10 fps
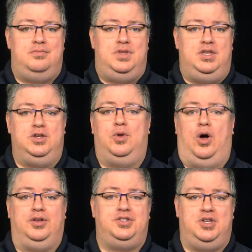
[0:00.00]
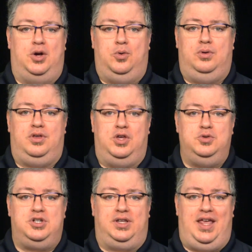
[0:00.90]
You'll also
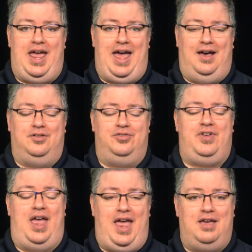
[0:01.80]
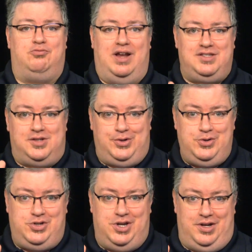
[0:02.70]
usually have a
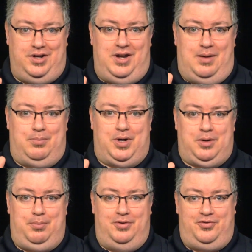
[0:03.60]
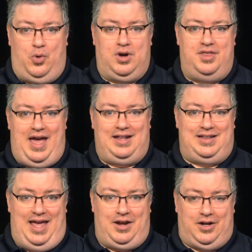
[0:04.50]
resolution number before that
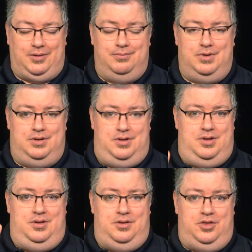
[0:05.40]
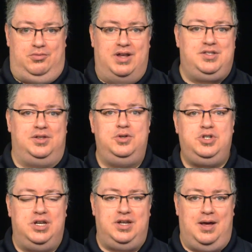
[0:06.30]
letter. The
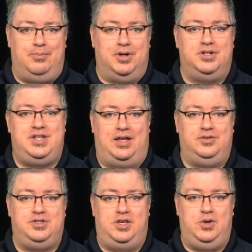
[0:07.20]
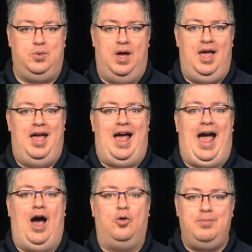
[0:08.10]
resolution number tells you
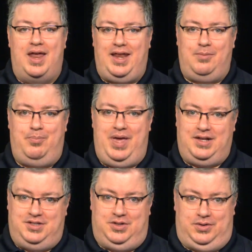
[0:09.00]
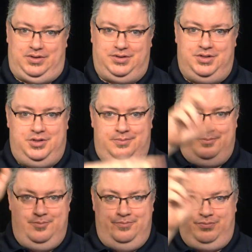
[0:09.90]
how many pixels,
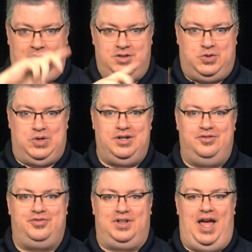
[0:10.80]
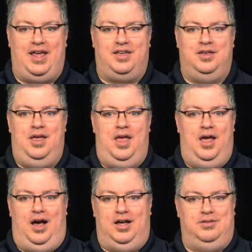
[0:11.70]
sort of like
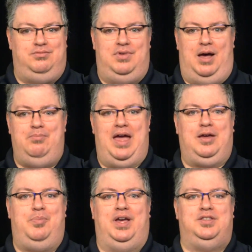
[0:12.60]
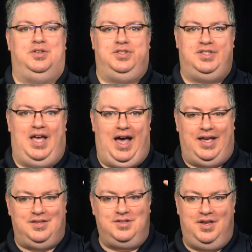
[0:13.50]
a megapixel
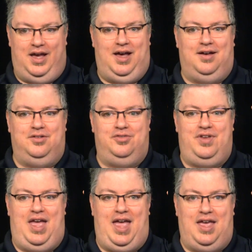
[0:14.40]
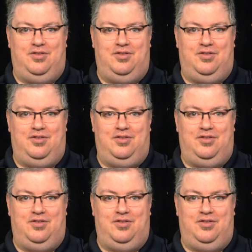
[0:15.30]
size of a